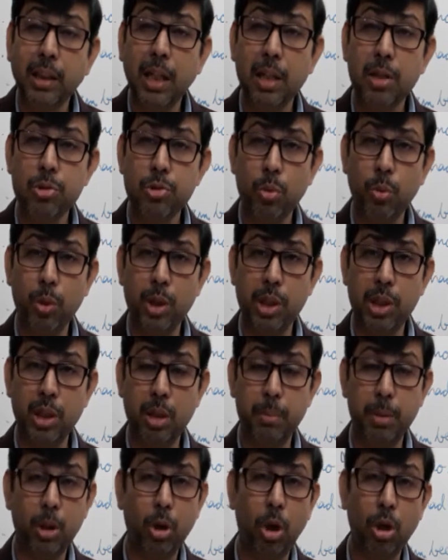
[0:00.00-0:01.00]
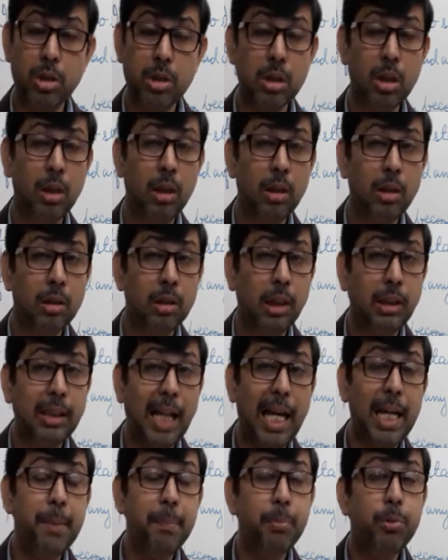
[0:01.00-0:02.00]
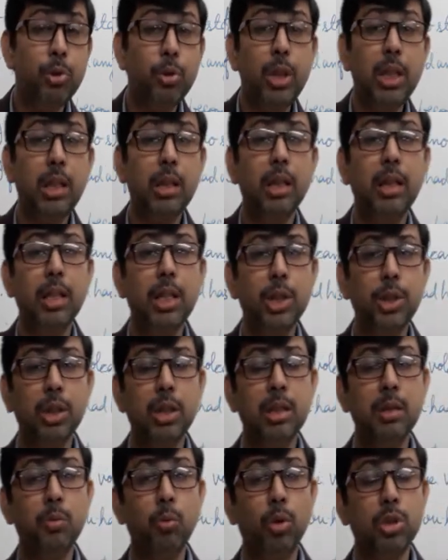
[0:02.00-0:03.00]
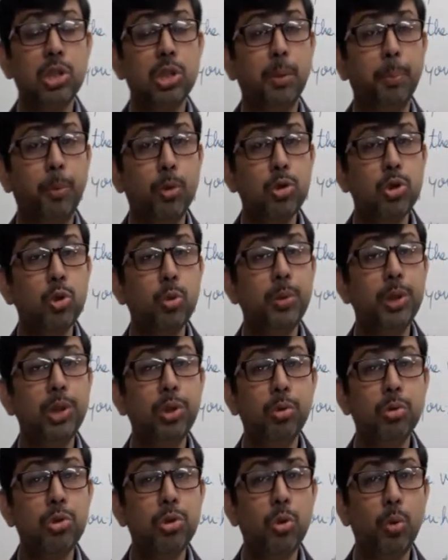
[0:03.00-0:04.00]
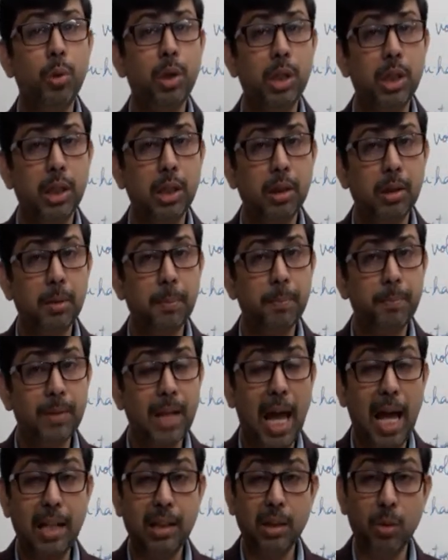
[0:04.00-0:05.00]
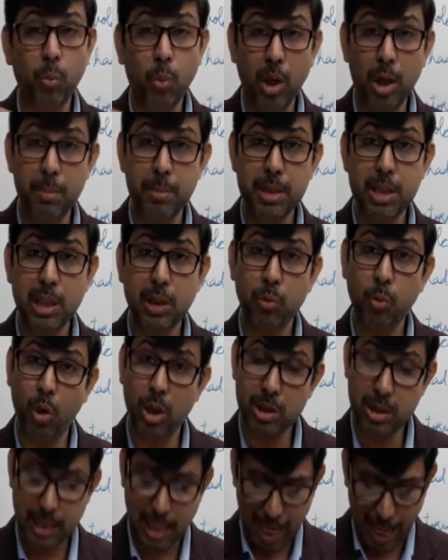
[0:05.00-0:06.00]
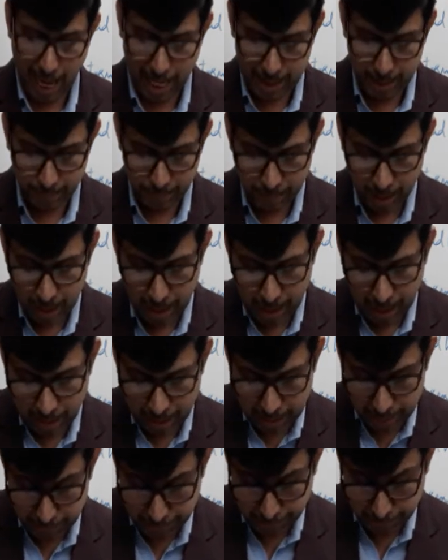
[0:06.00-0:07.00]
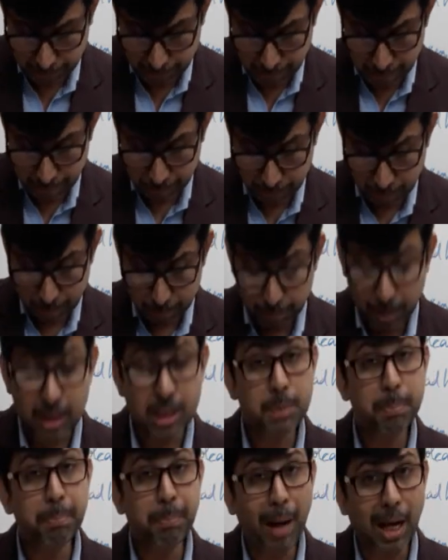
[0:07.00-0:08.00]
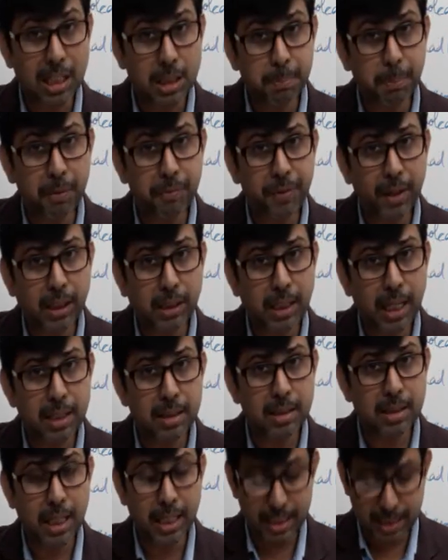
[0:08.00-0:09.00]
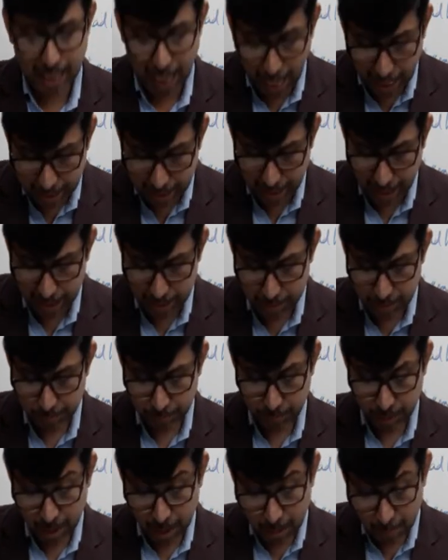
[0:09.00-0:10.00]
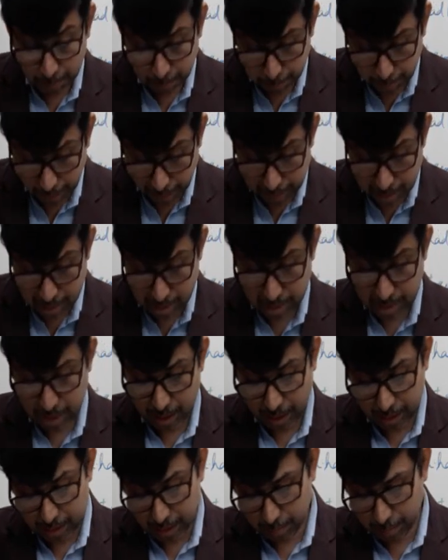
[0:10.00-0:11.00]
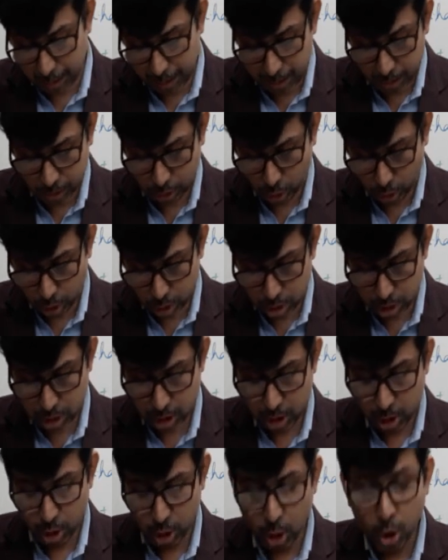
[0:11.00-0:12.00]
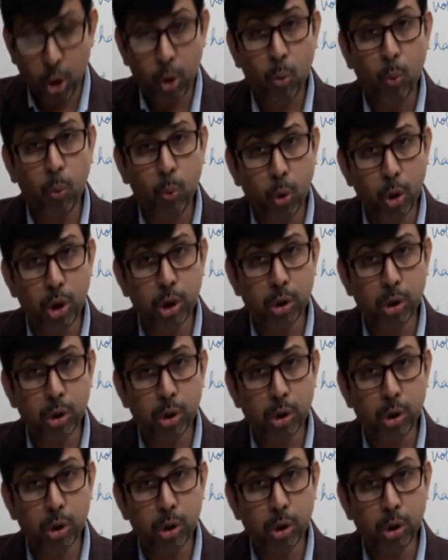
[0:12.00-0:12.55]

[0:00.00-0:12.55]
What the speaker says: tense over here because the type 3 condition was supposed to be used over here and the word missing was had. If plus past perfect tense, that is had arrived, plus in the main clause would,